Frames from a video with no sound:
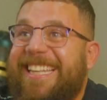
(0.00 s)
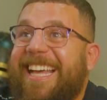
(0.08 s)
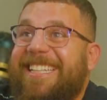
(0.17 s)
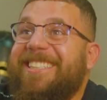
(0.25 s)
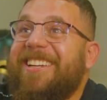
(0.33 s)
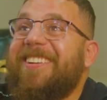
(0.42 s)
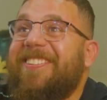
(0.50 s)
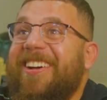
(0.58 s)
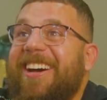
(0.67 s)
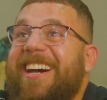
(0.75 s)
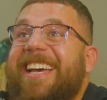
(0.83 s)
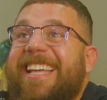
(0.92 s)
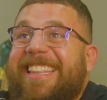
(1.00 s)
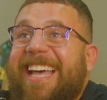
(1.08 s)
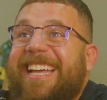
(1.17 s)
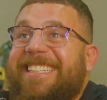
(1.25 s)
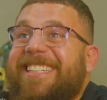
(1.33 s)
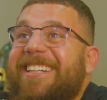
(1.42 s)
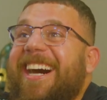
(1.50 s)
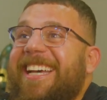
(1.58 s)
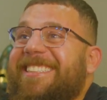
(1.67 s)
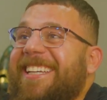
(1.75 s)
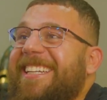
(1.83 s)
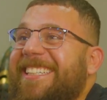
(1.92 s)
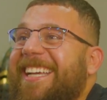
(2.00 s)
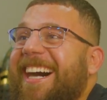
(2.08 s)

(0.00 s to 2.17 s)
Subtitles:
That's true, bro. That's true, I swear to